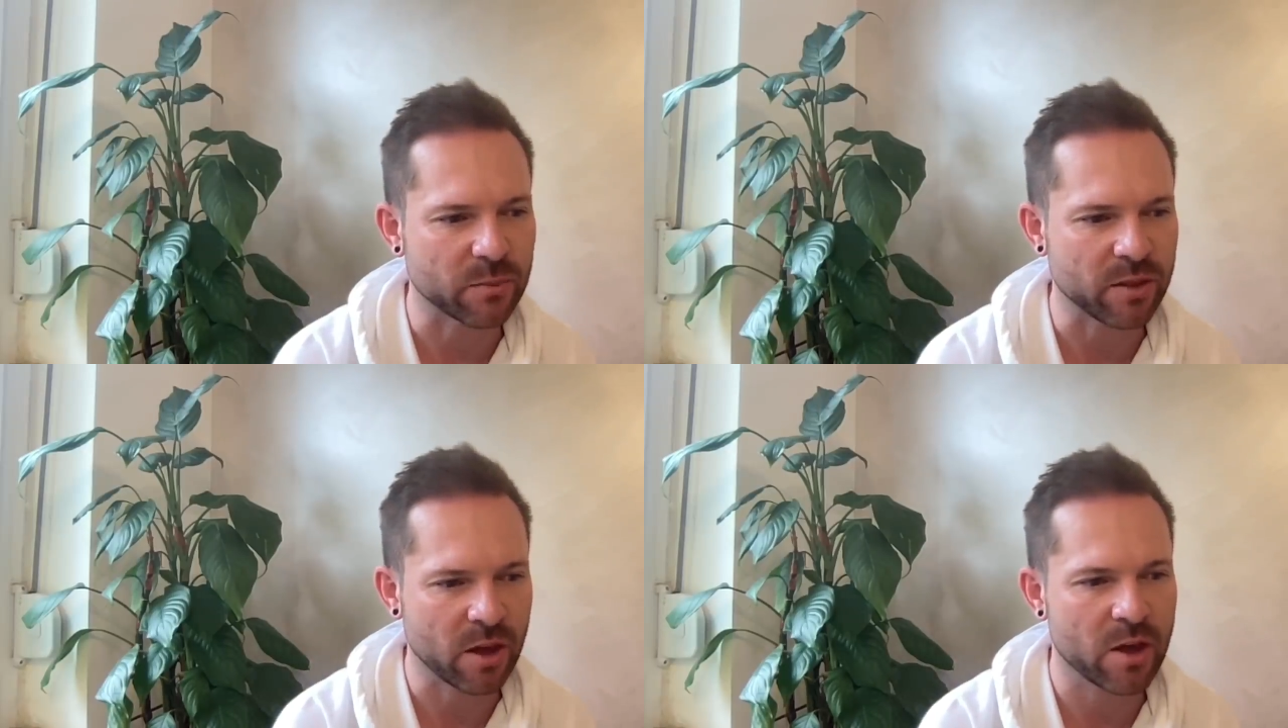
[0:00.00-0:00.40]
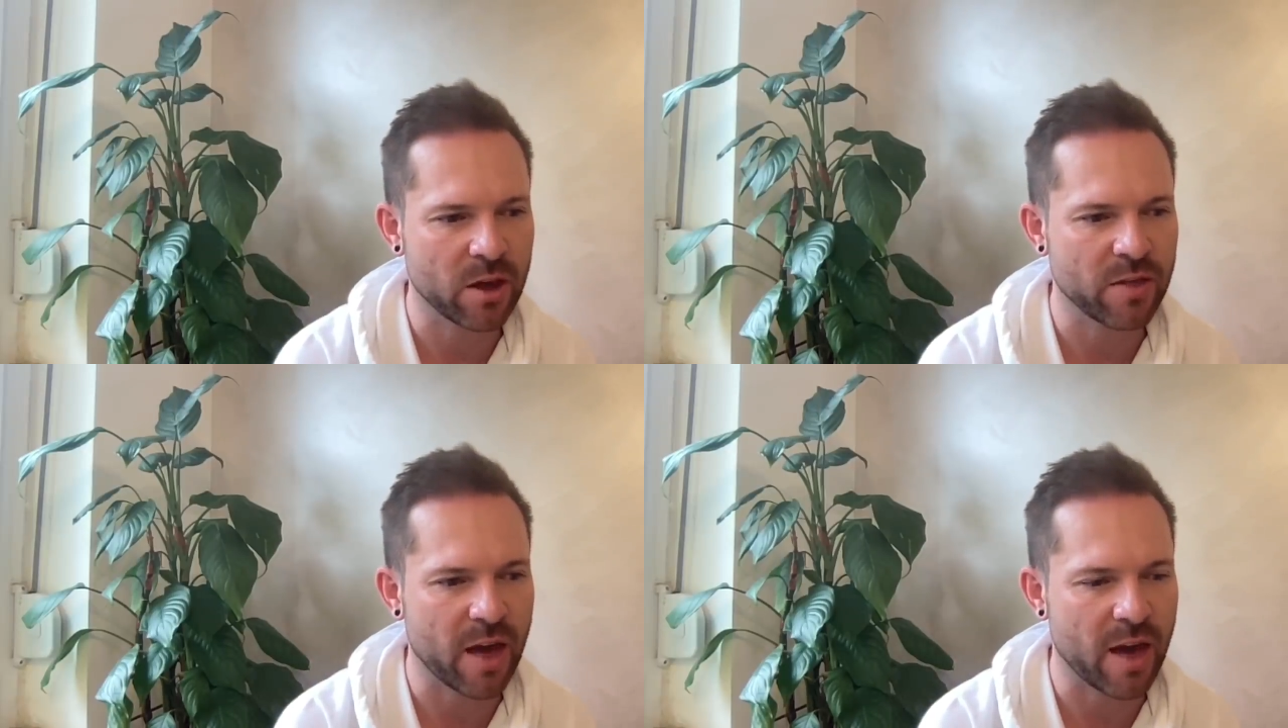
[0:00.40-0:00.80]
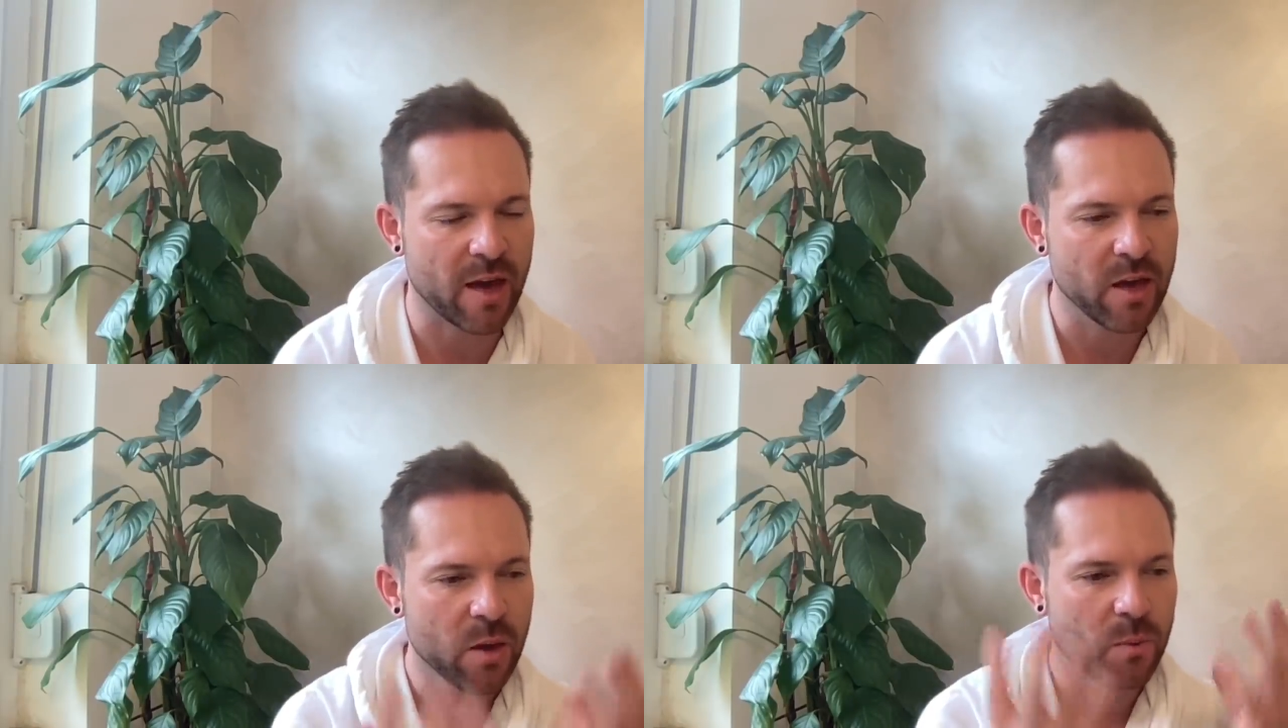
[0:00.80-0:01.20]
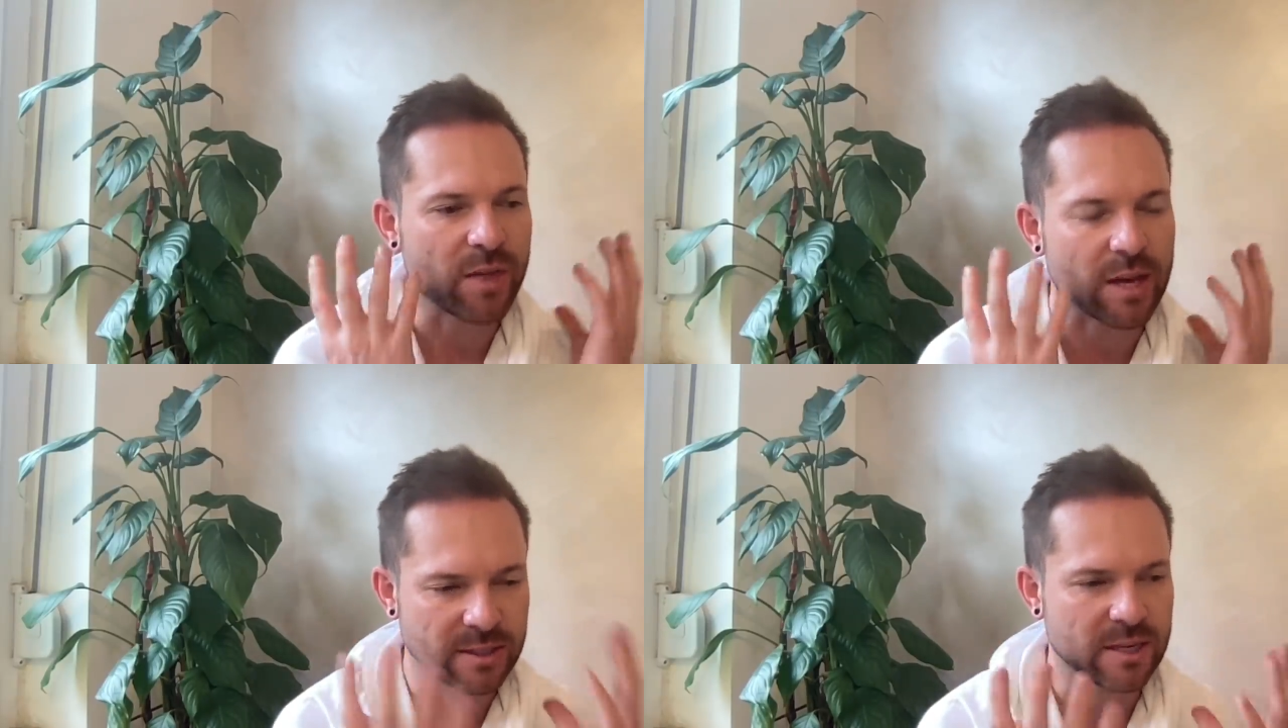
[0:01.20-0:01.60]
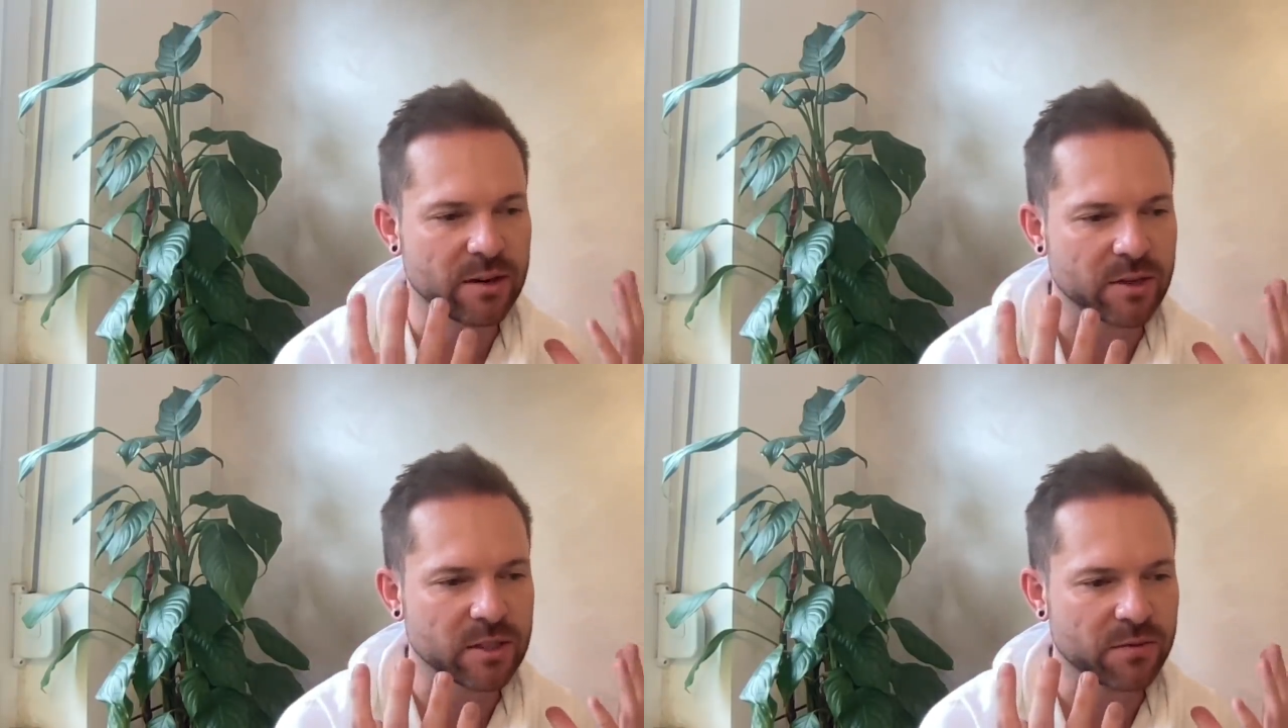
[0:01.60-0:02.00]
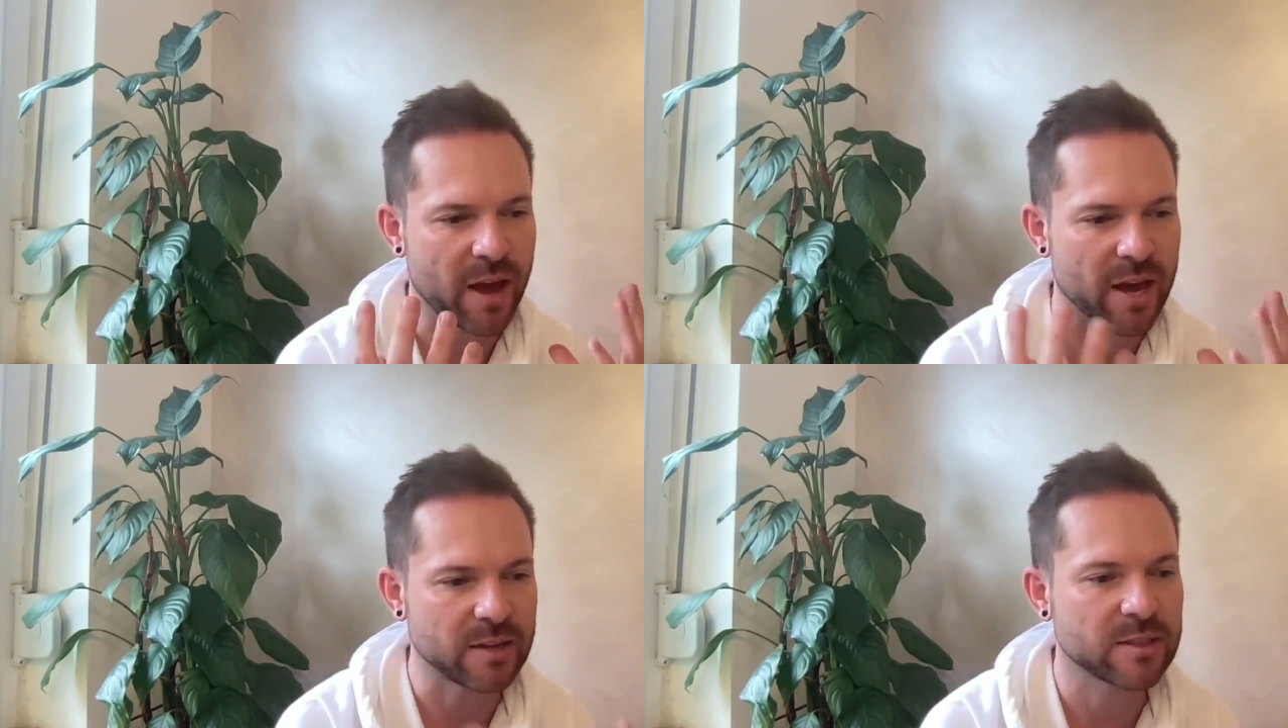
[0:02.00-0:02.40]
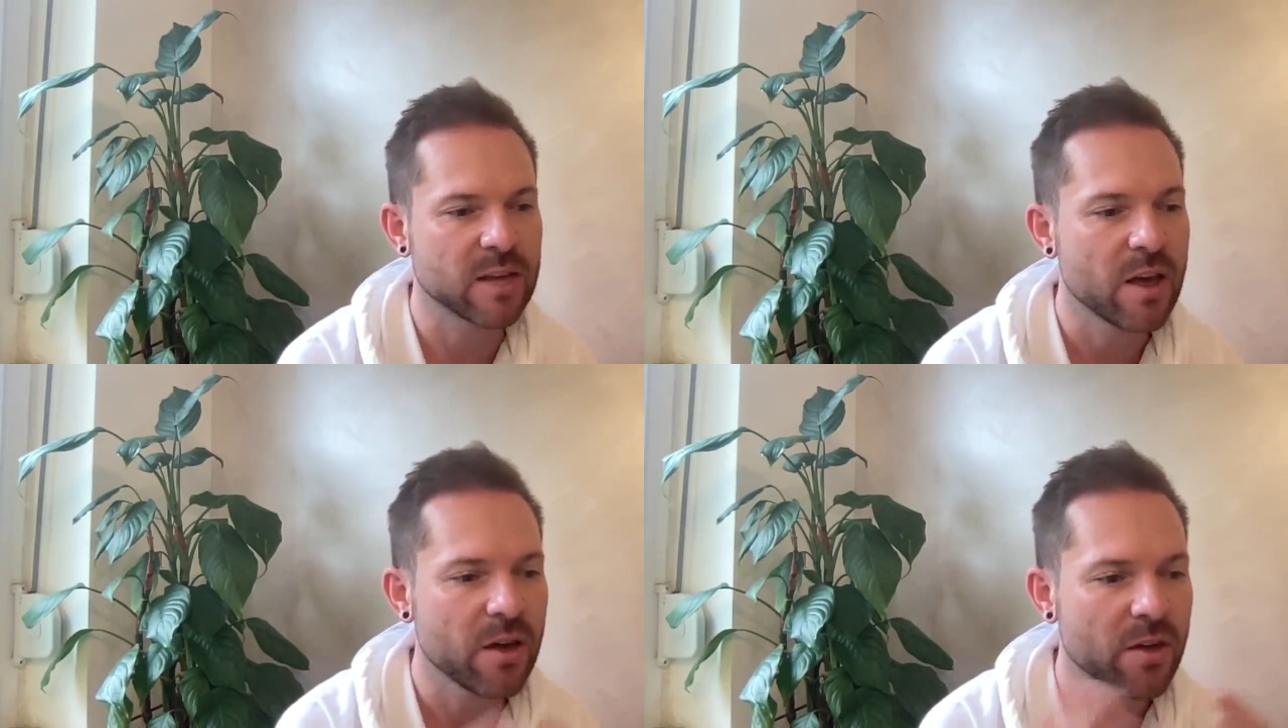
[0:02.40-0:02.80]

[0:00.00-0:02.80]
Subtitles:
with her there, with that serious face.